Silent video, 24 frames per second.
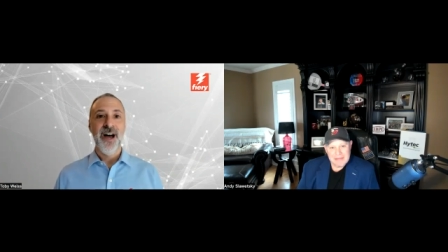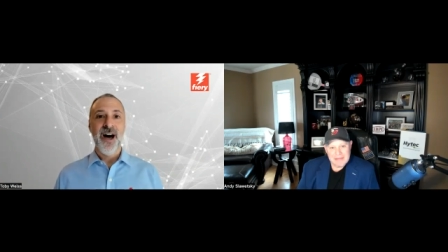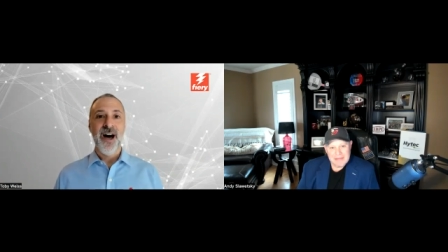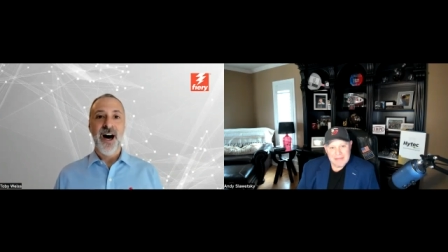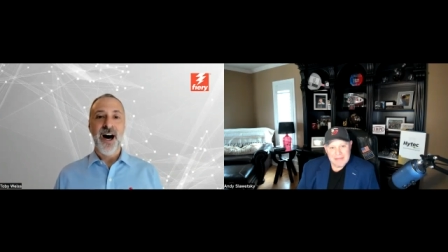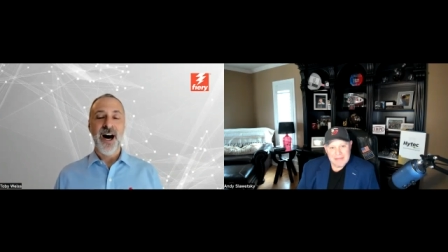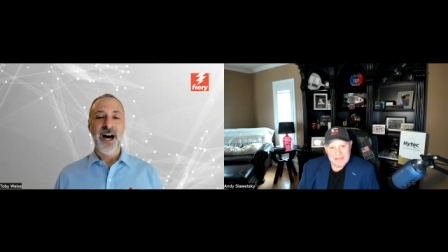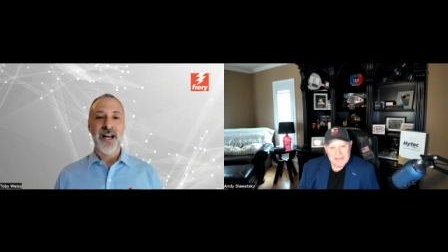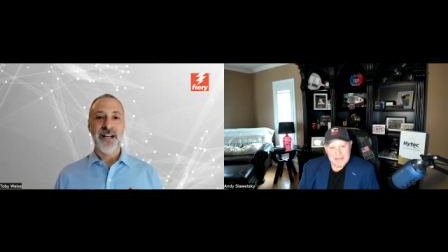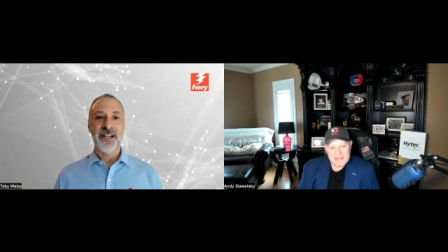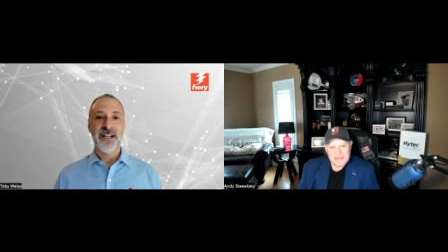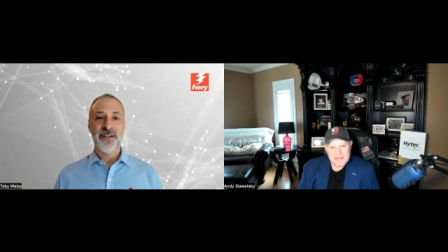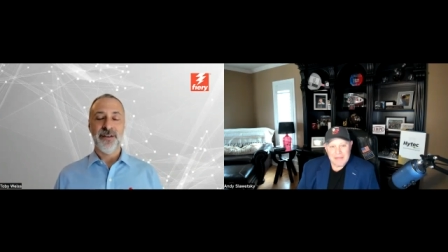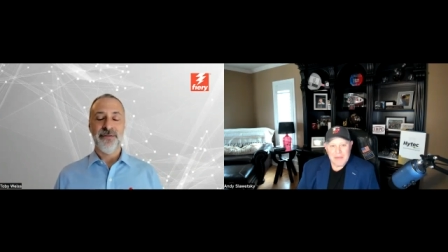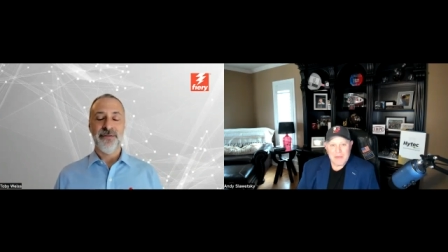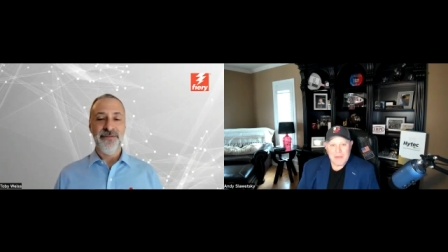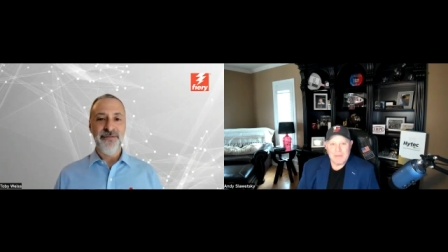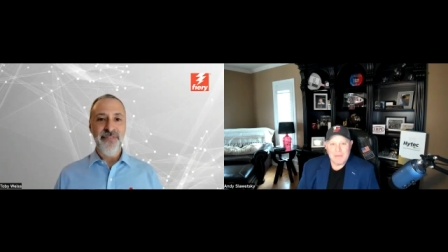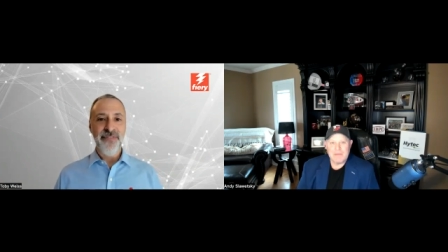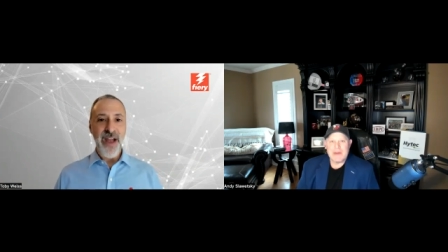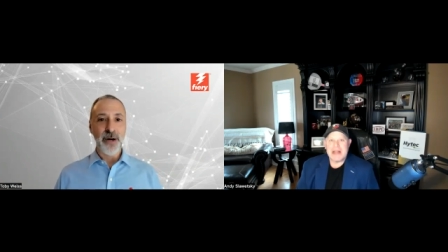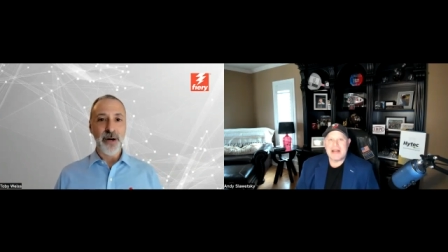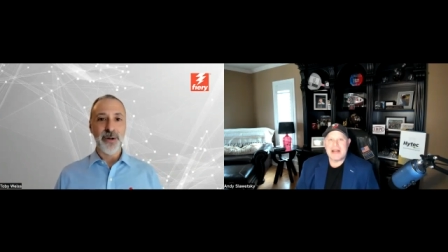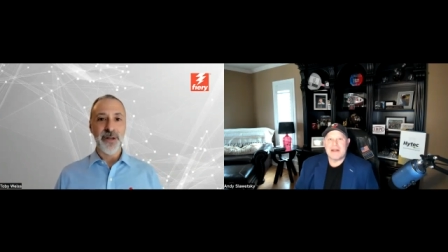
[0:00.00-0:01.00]
And it's a
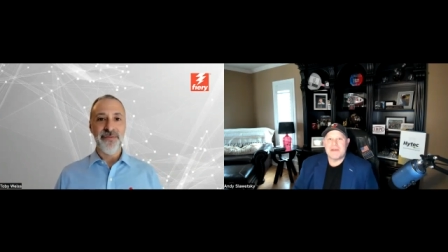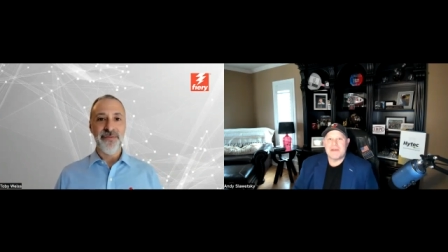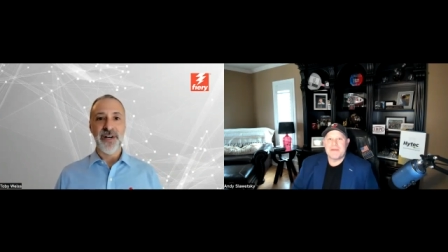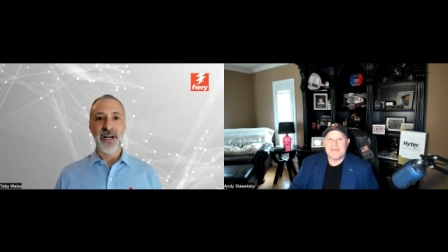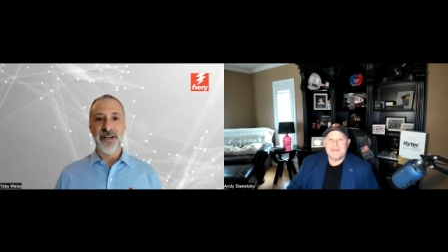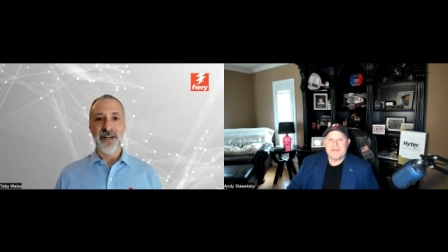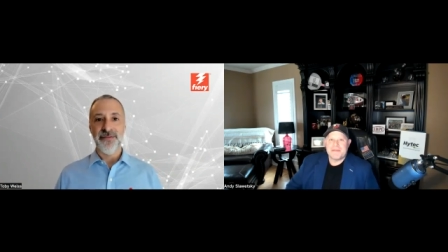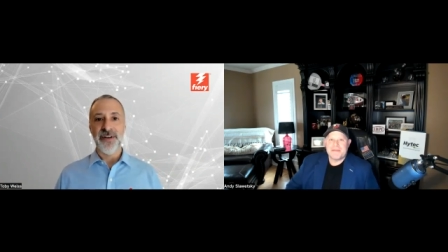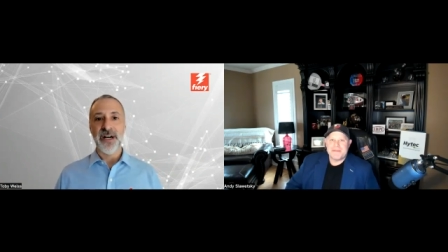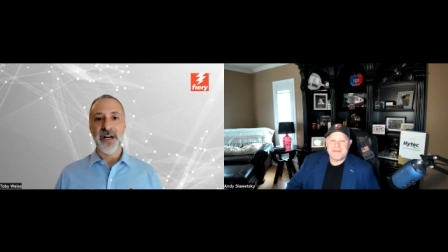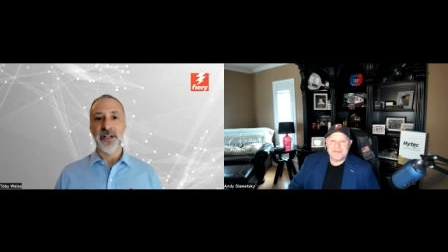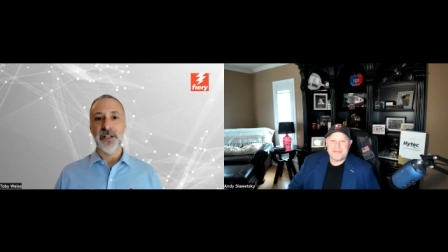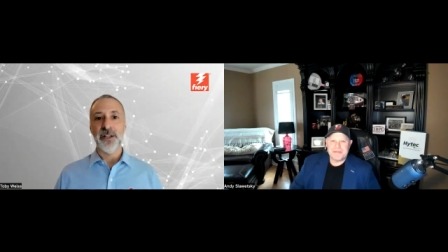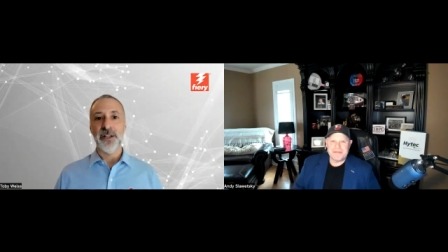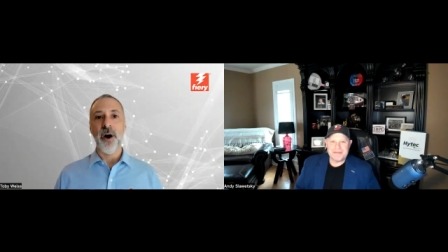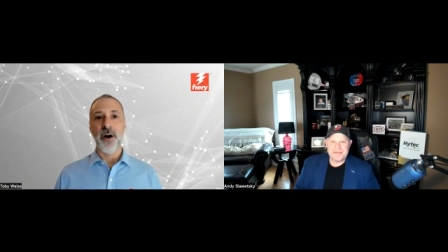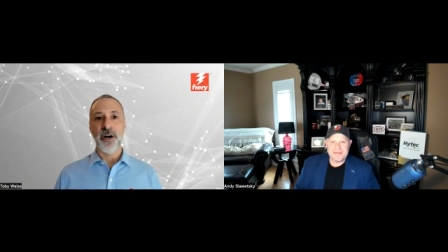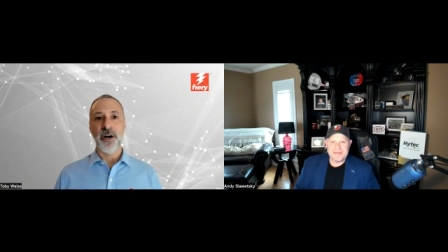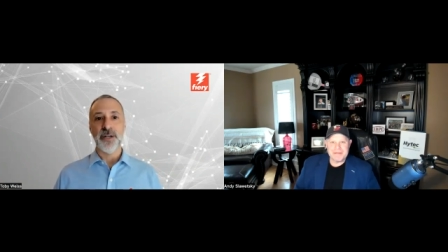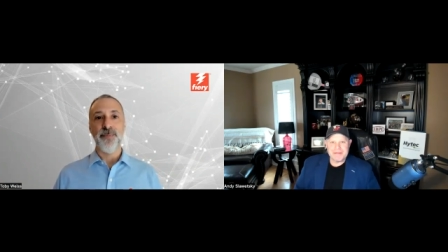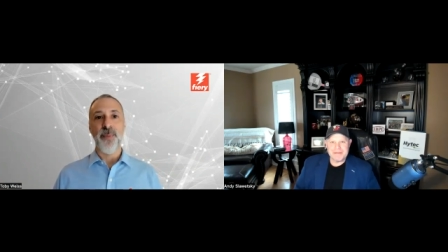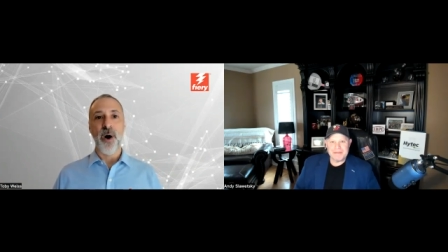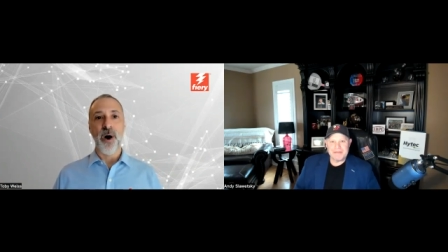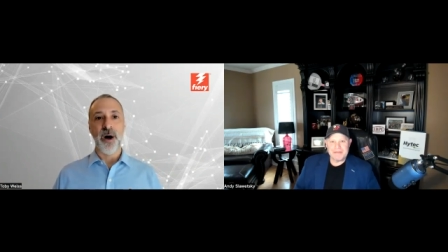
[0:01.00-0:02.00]
very, very, very
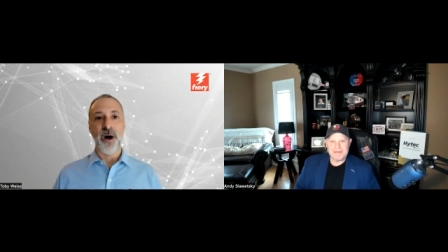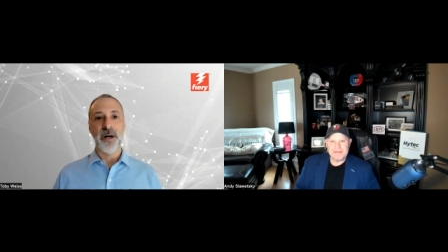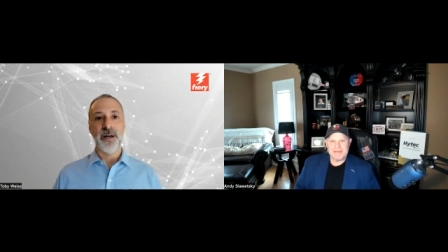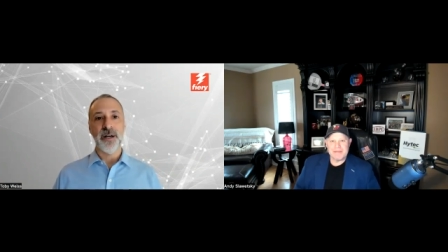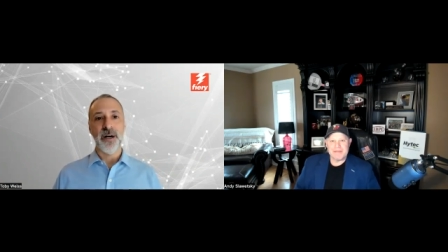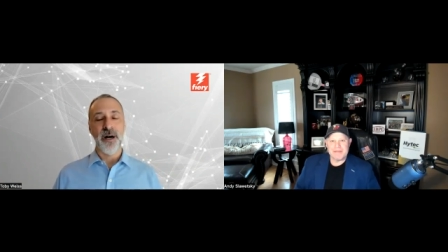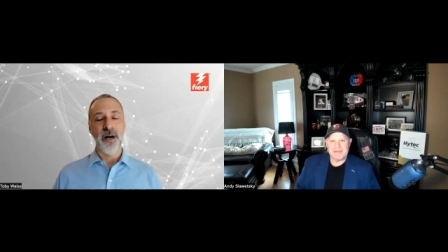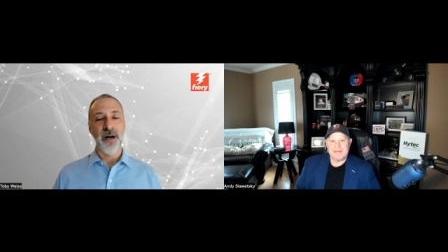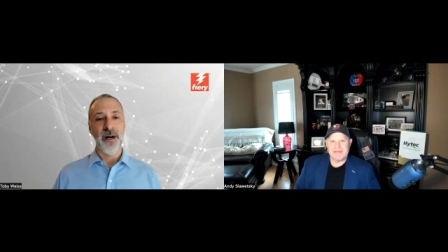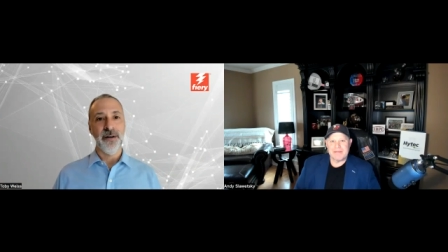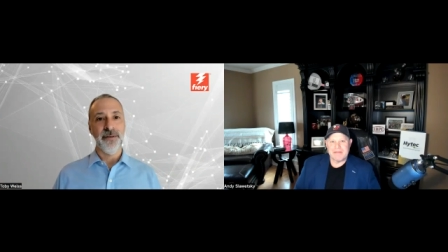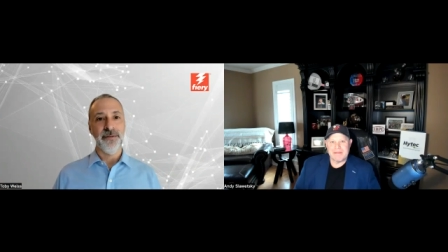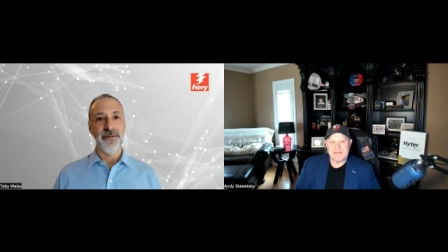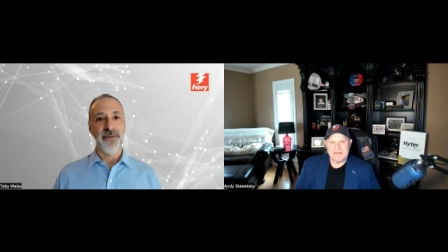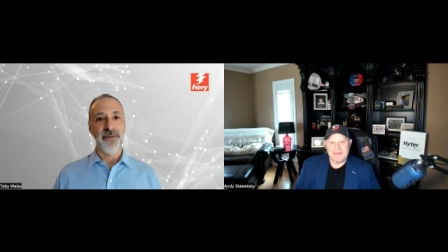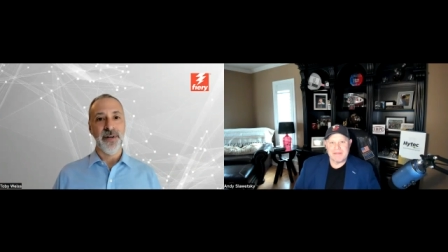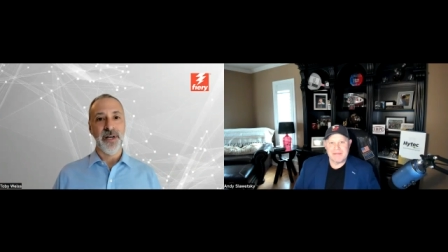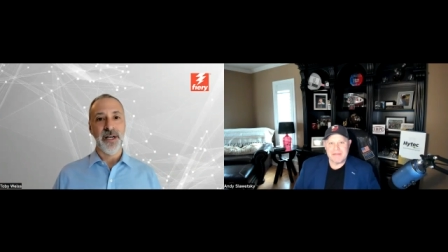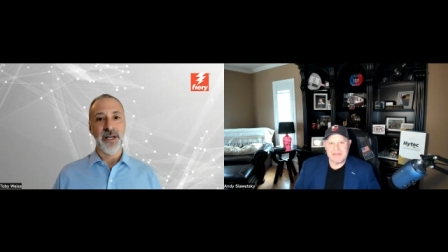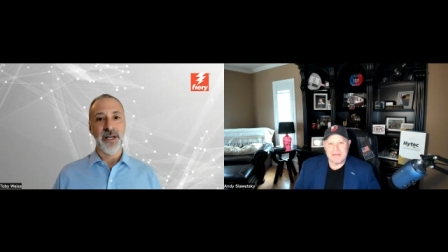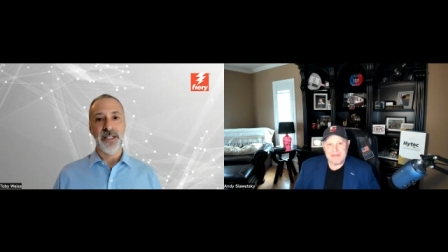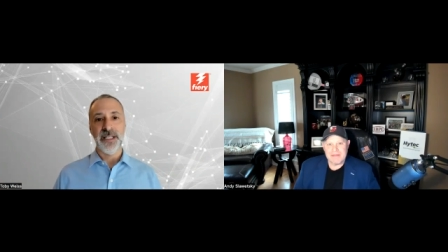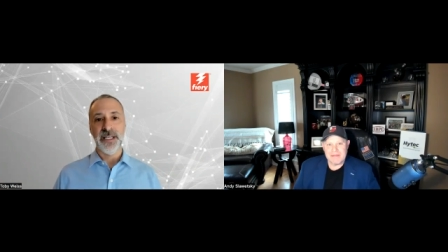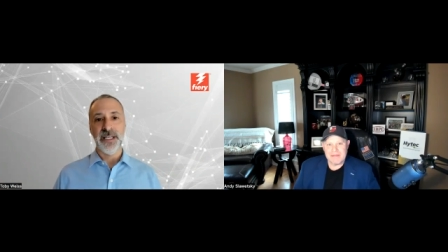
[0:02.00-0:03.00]
large part of
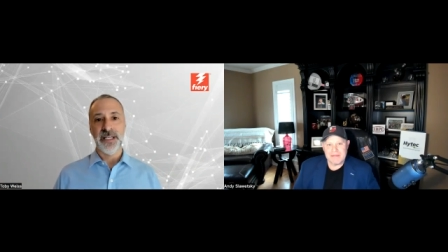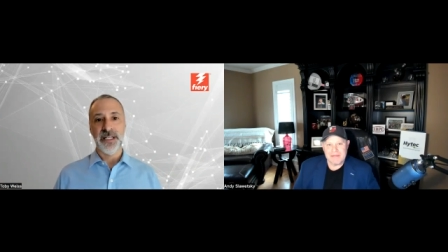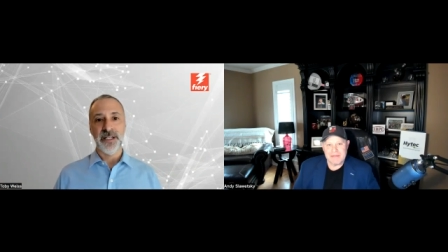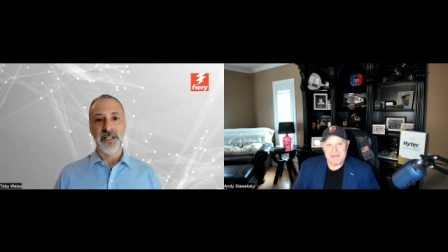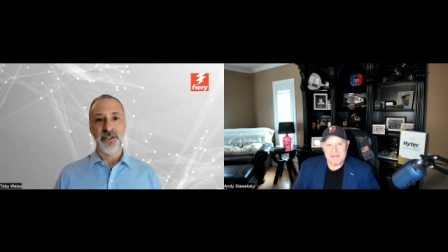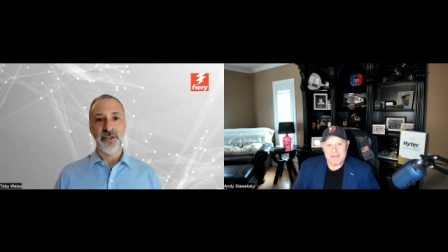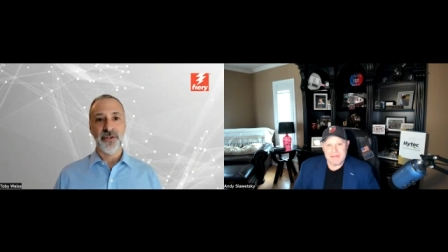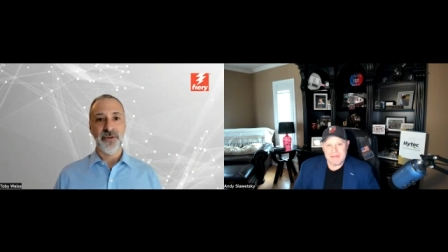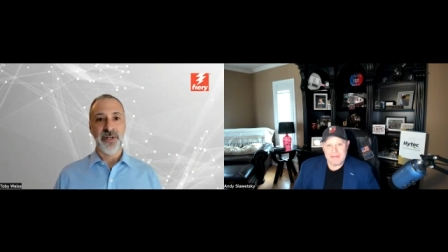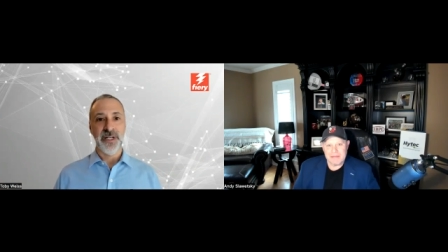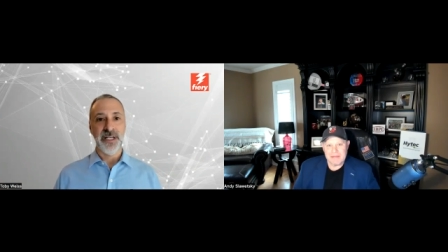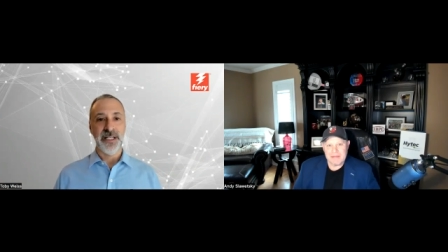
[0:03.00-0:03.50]
the industry.